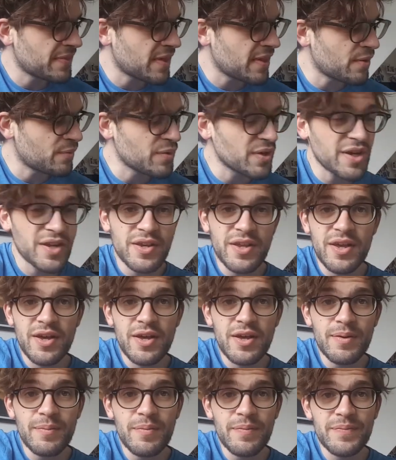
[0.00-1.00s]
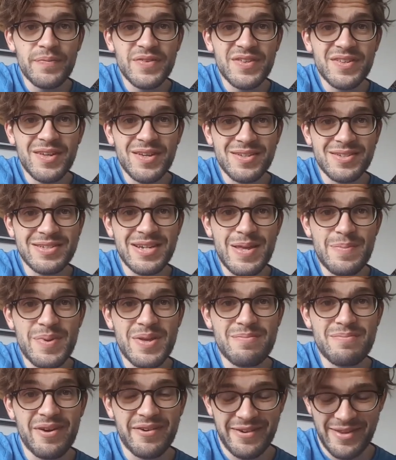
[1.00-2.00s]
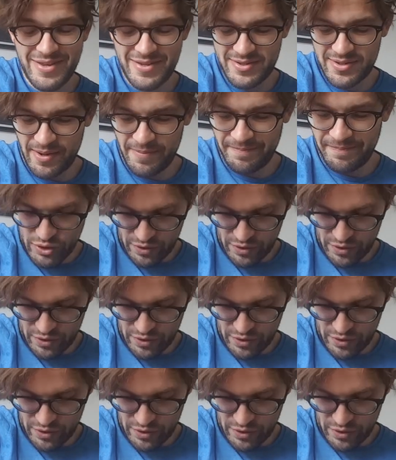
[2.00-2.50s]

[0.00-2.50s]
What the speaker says: And we're going to sing Sleeping Bunnies.